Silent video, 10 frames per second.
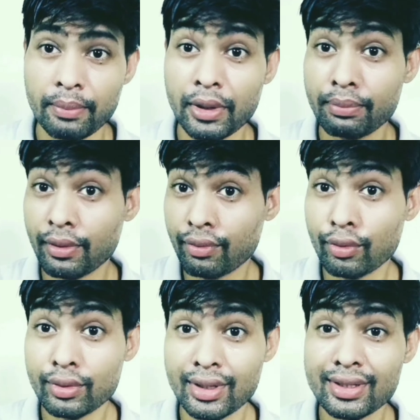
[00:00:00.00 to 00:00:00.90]
But
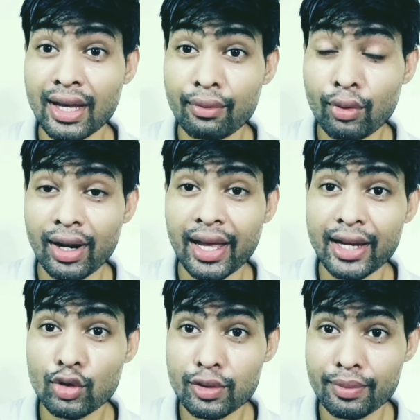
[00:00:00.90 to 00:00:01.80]
before this, I would
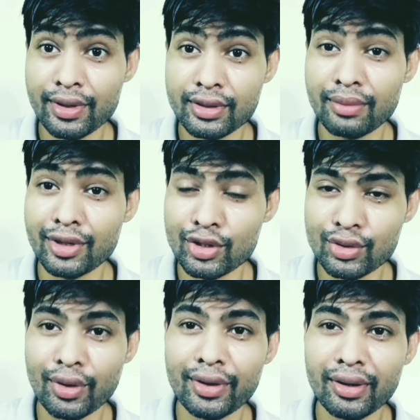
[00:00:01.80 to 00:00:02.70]
like to explain some
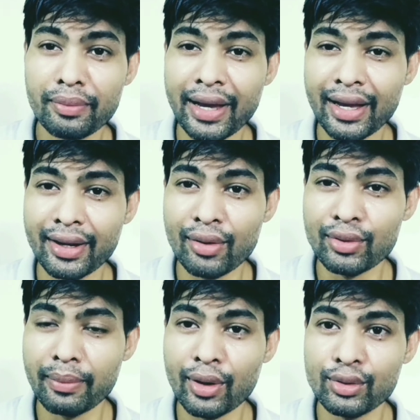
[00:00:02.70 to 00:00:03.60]
historical
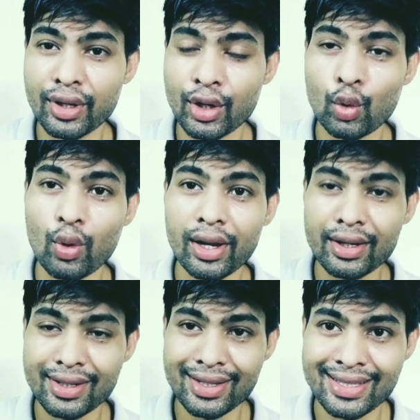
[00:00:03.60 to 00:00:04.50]
background about the
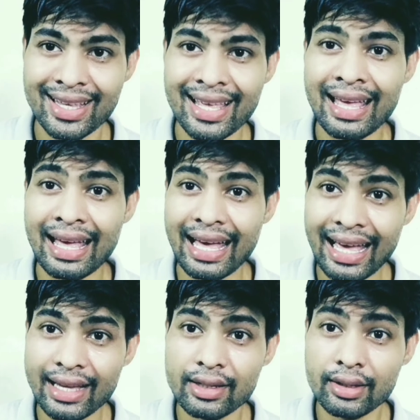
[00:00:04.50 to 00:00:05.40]
equalities
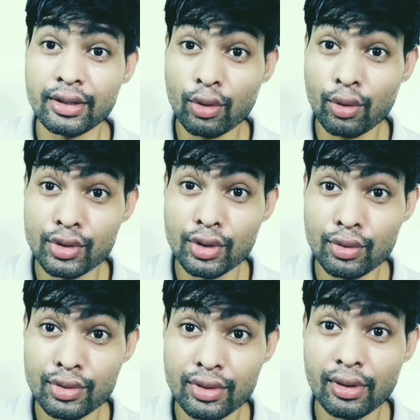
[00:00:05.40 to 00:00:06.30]
and the
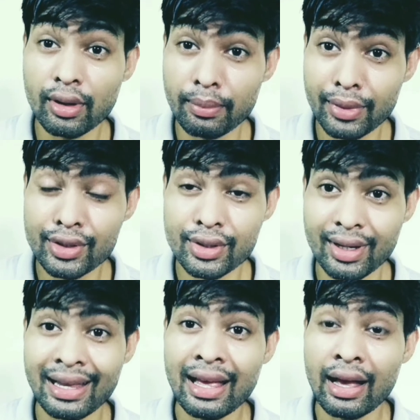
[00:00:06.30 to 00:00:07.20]
constitutional
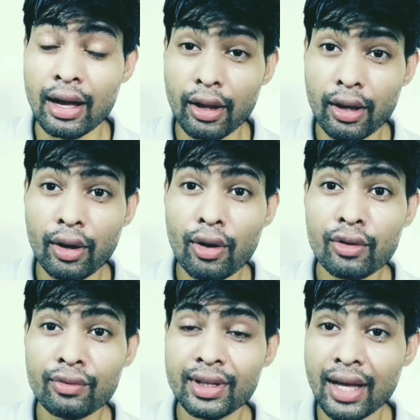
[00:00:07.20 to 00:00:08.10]
measure.
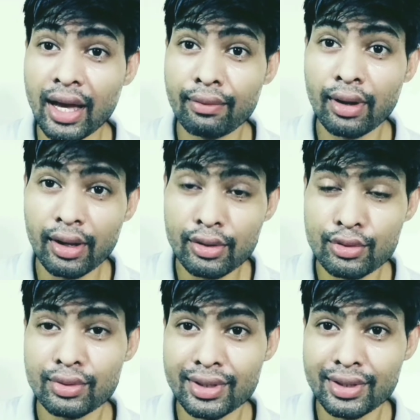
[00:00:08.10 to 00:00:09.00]
Along with, I will
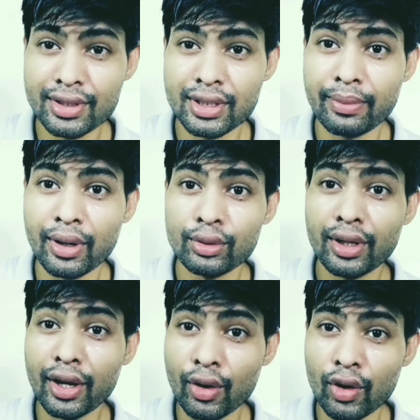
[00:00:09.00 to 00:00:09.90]
also discuss about
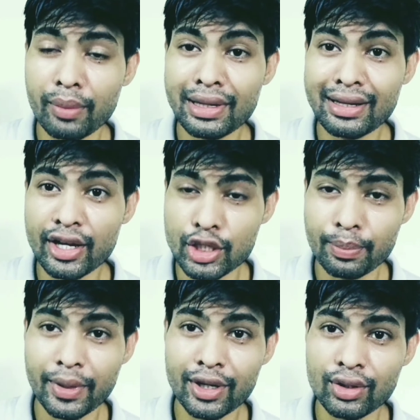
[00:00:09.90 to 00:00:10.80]
the economic
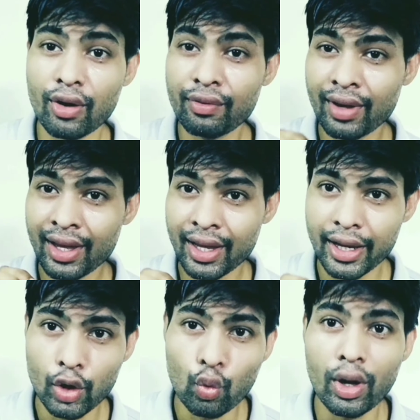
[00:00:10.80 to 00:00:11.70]
aspect of
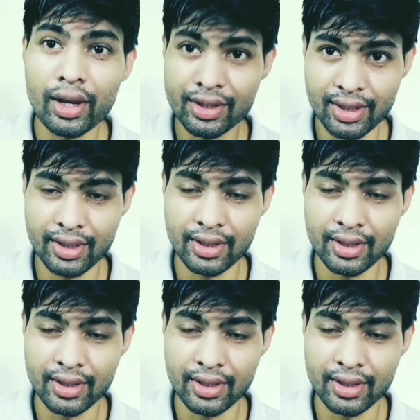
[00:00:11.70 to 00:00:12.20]
equality.